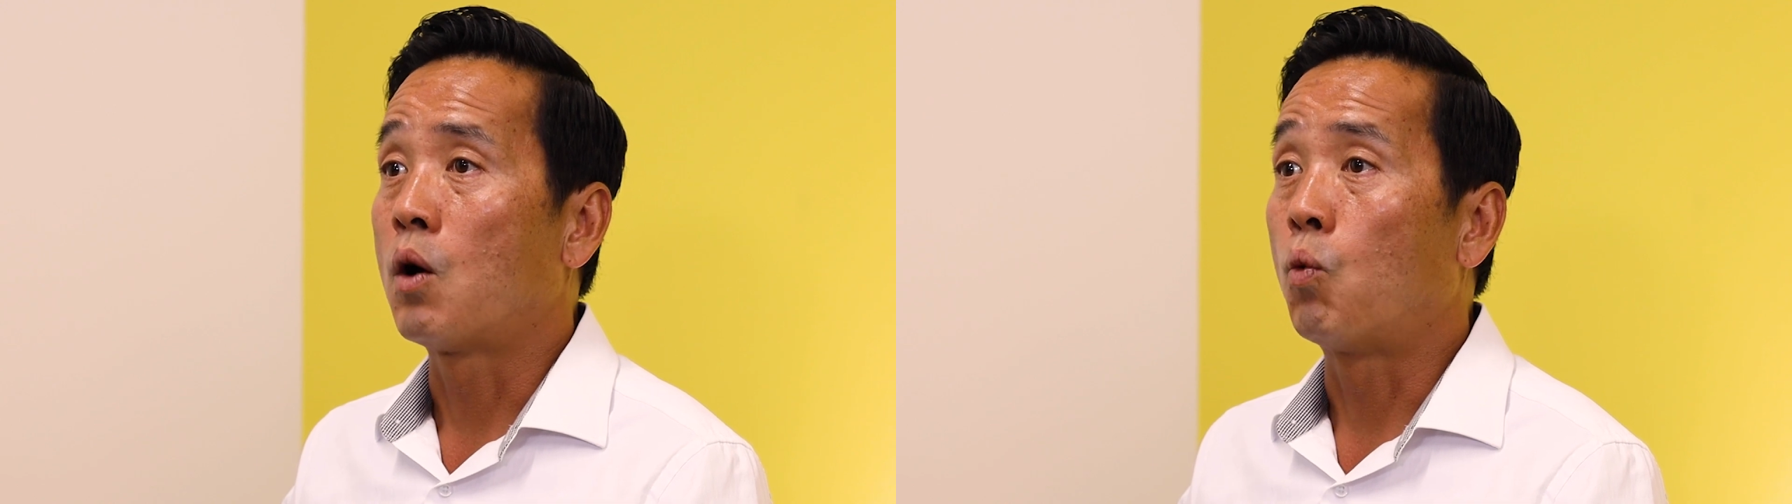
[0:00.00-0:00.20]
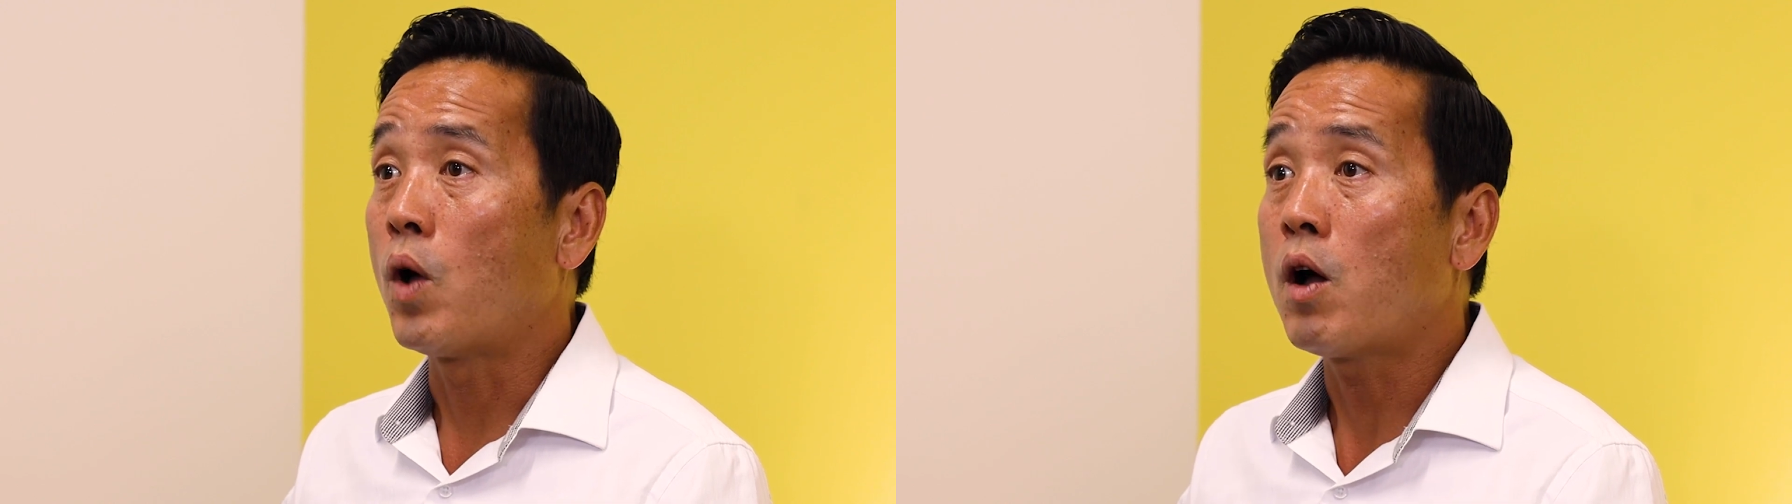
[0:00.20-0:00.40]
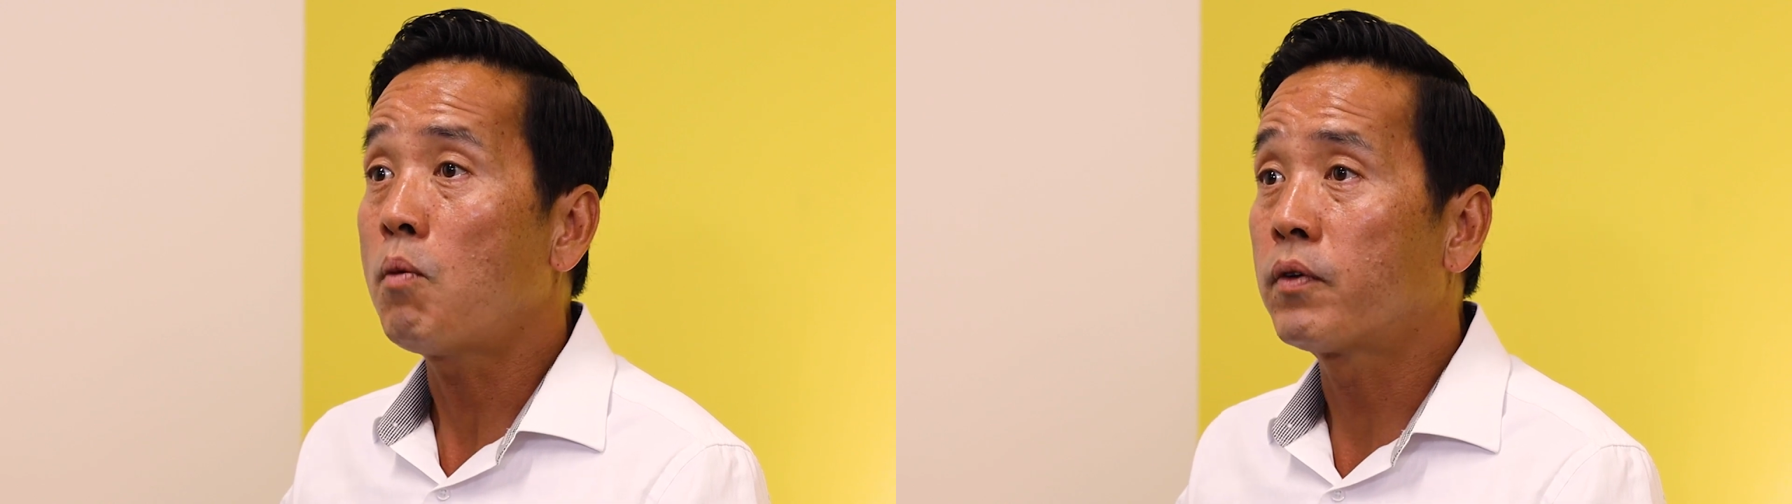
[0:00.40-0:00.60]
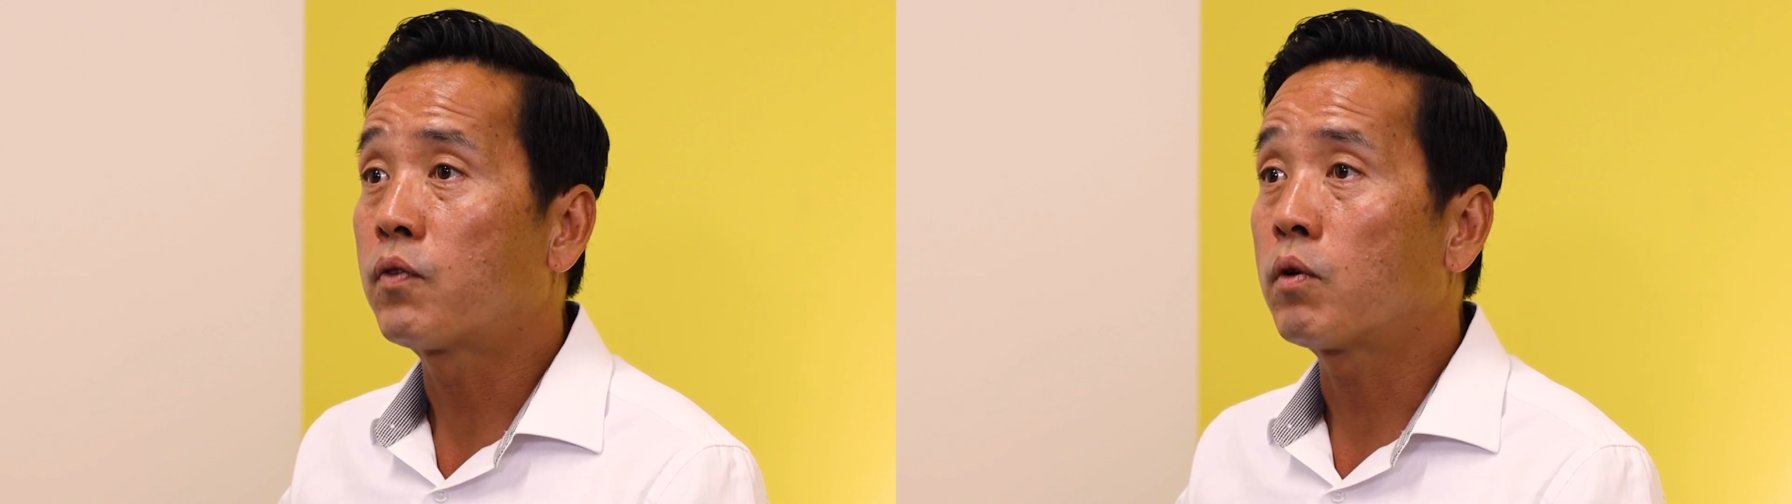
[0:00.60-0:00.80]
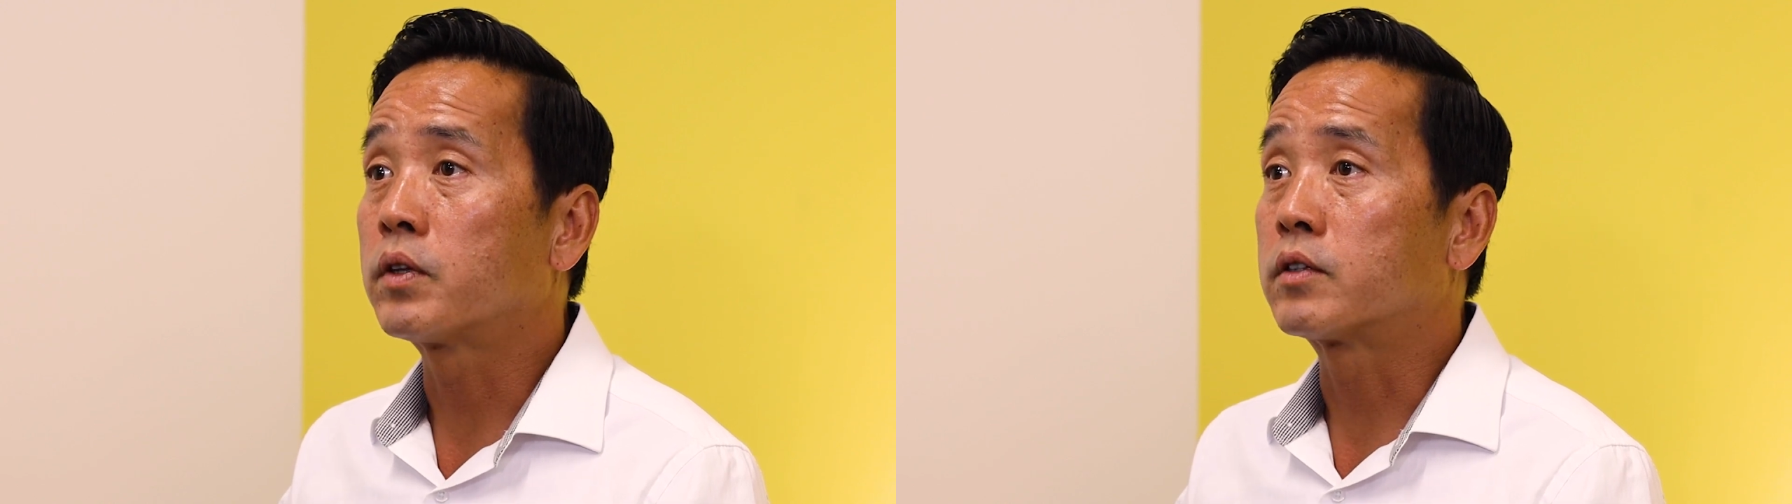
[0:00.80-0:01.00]
well
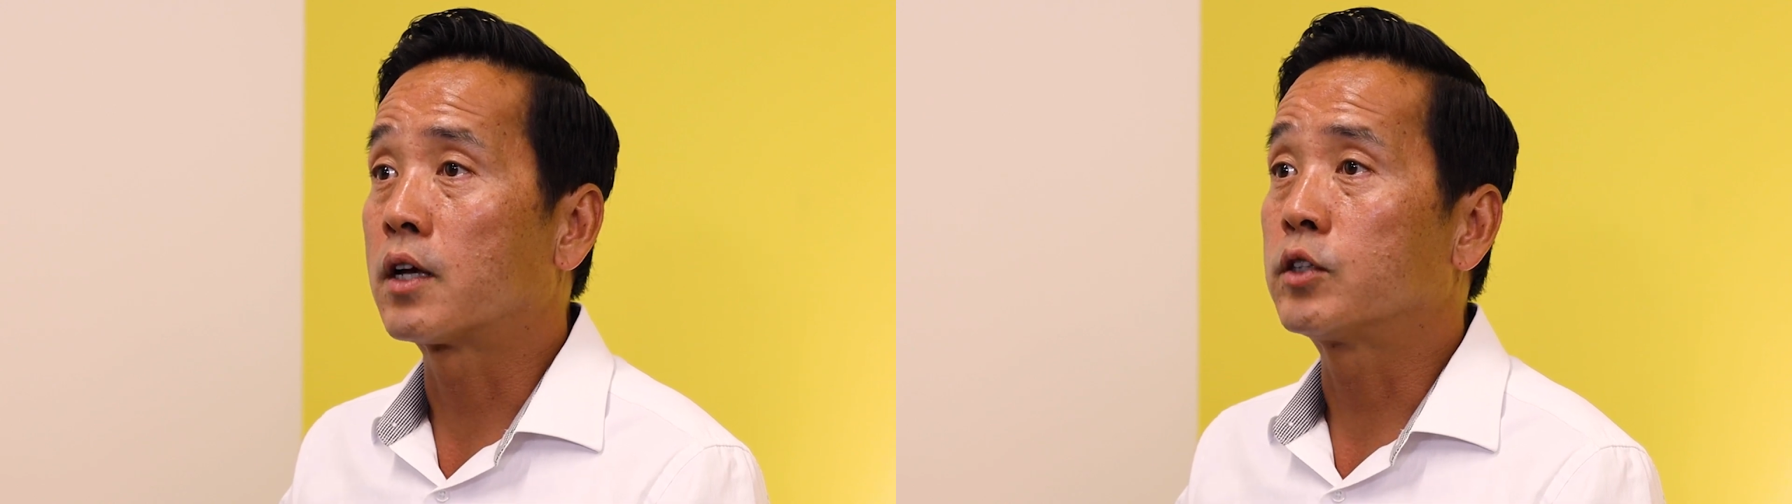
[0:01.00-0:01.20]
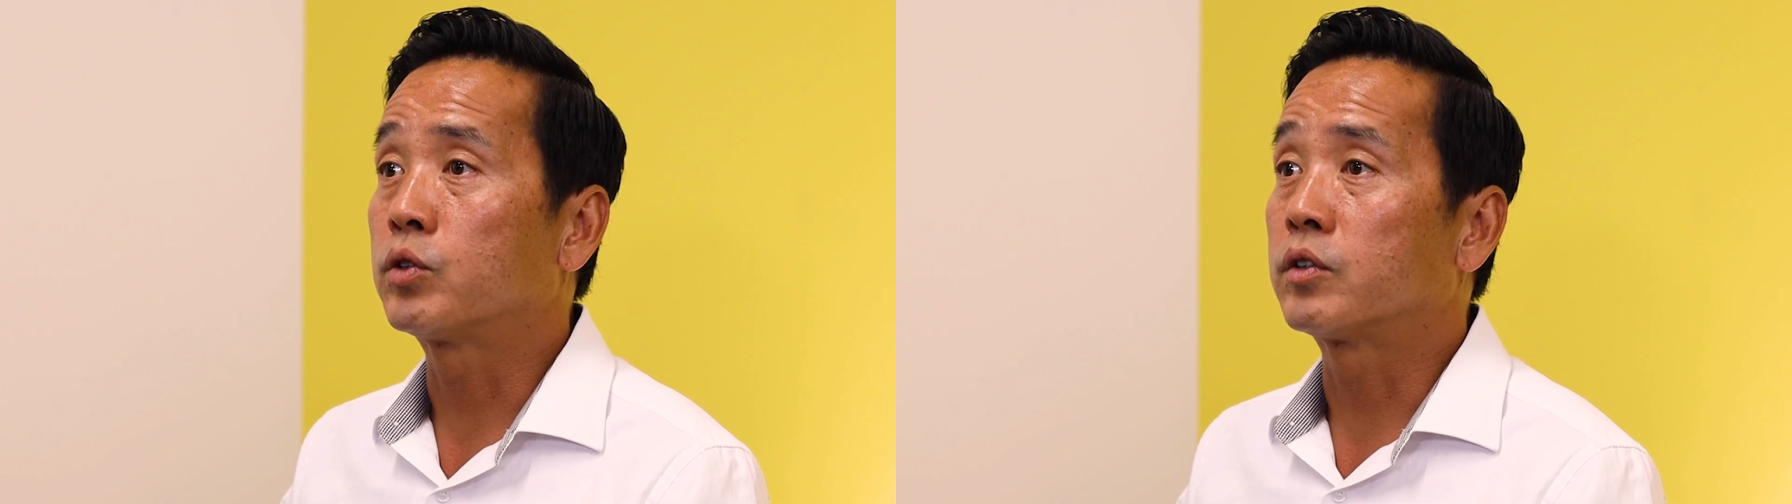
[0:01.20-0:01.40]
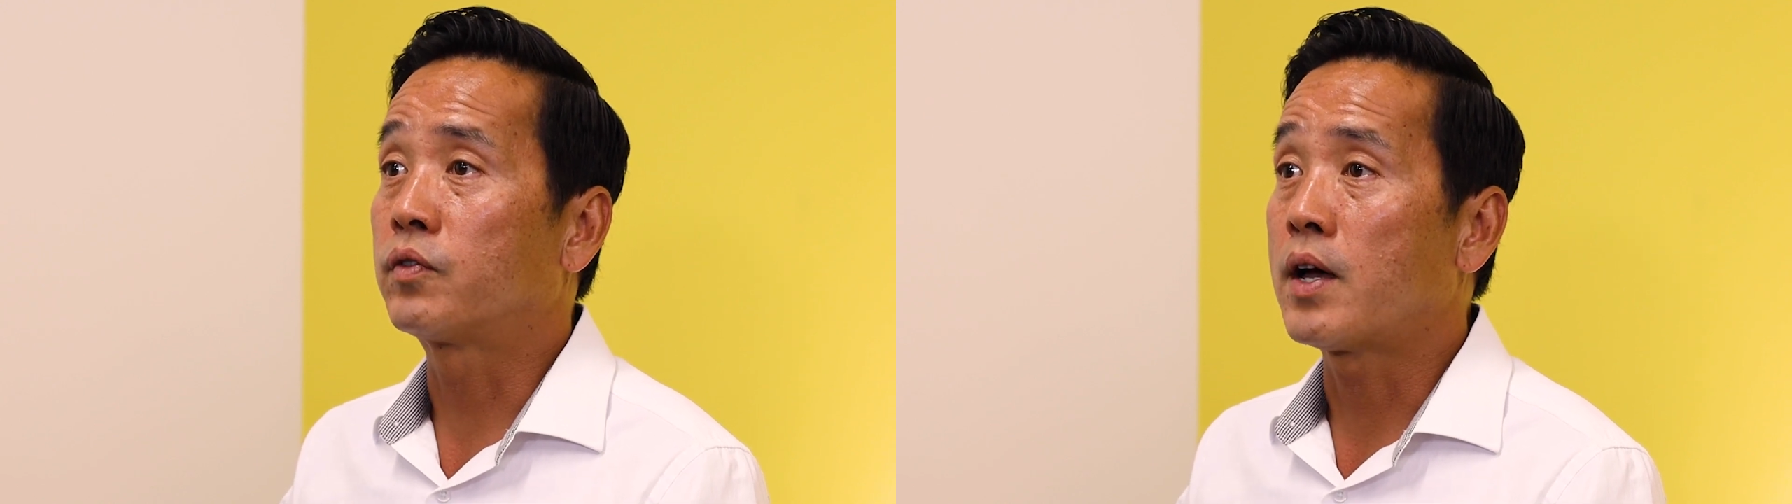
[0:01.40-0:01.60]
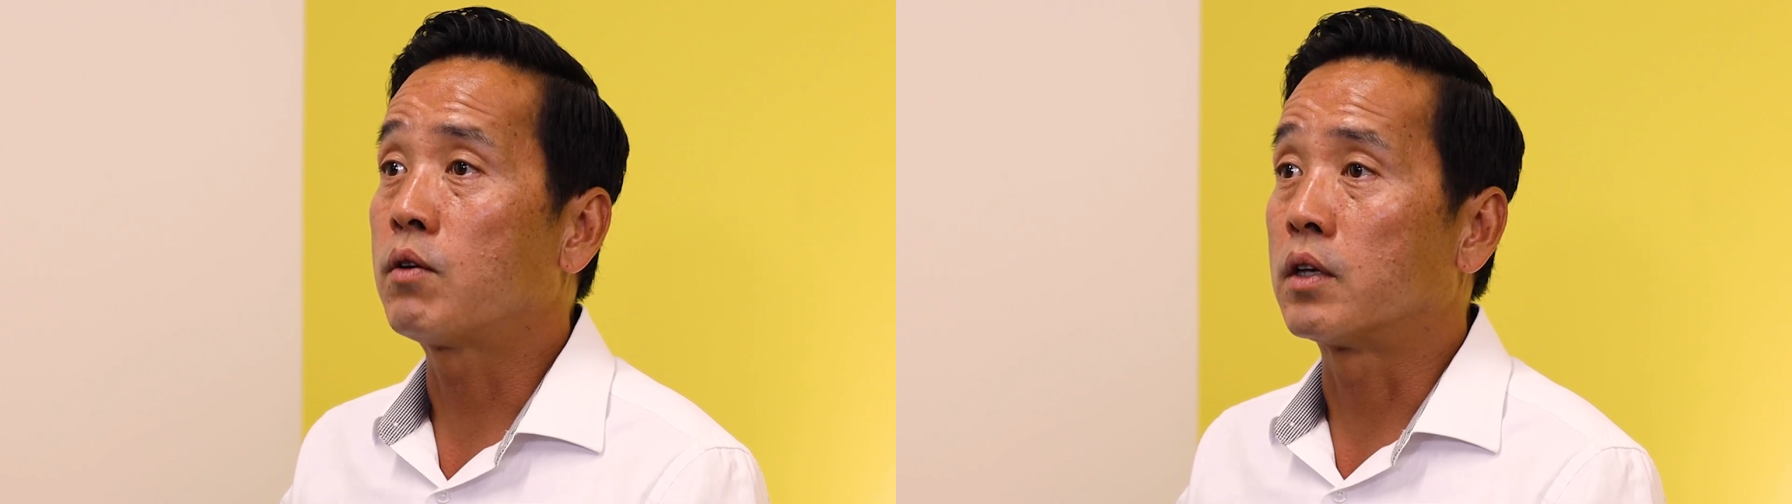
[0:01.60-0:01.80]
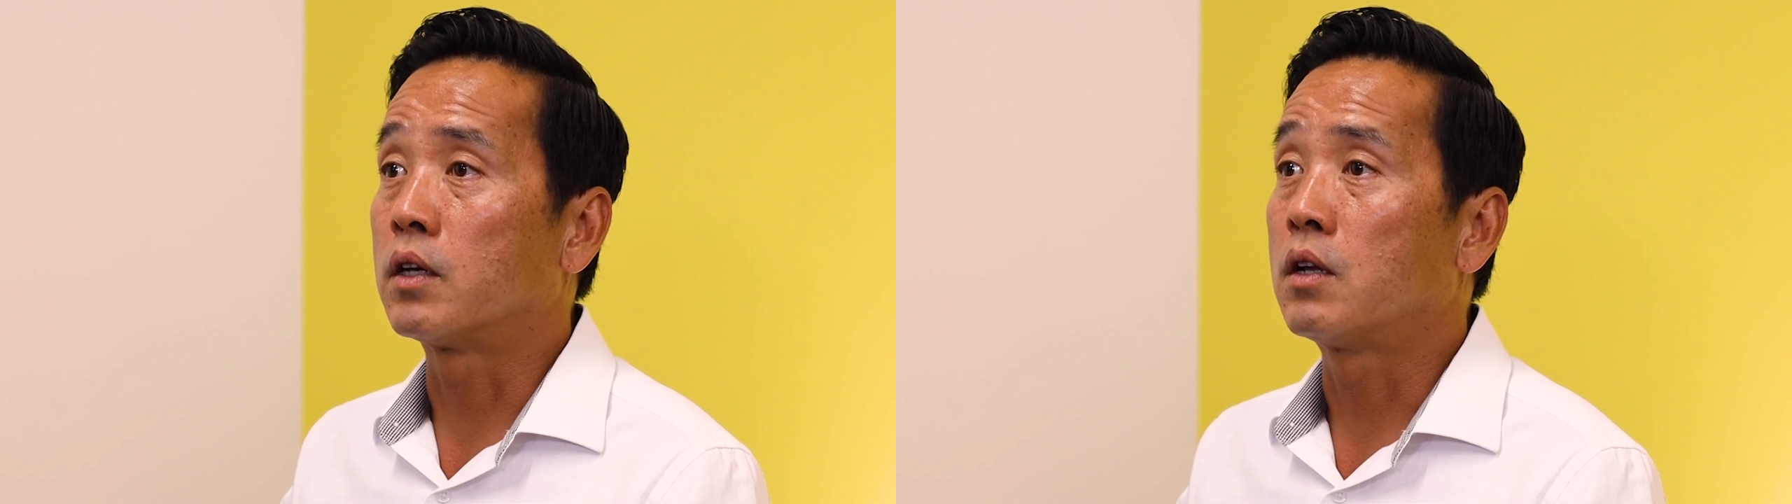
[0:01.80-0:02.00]
before this country was
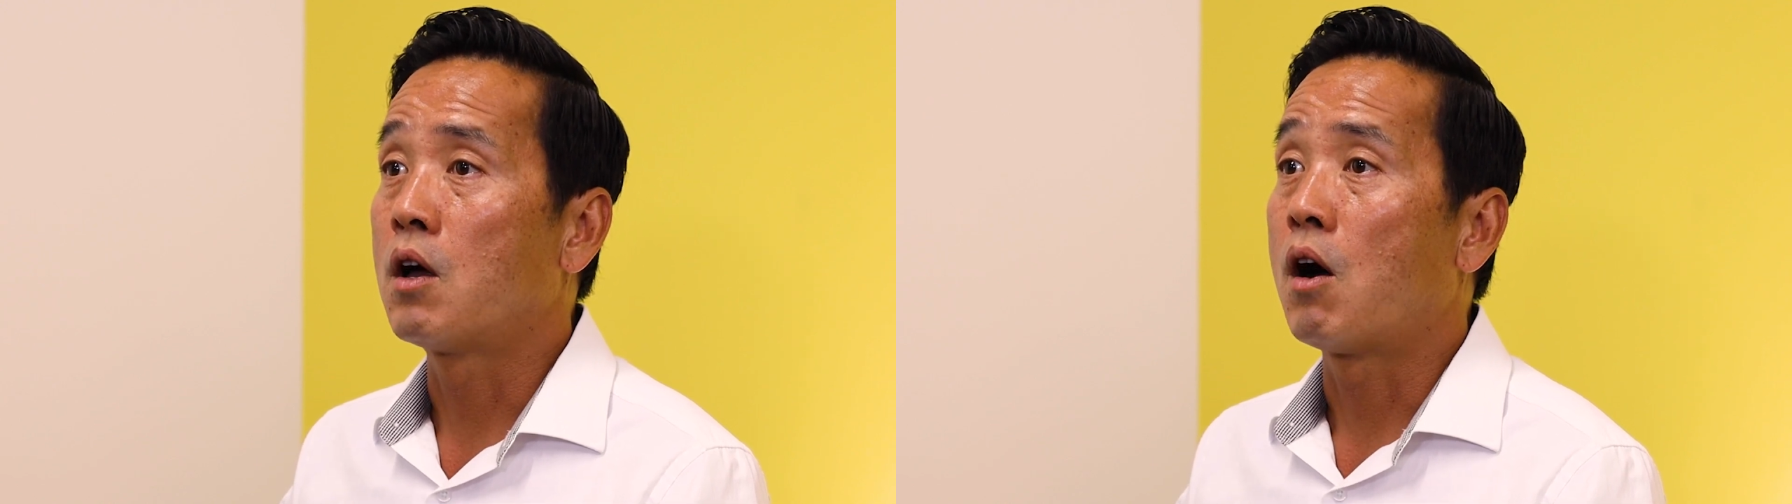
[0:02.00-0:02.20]
founded,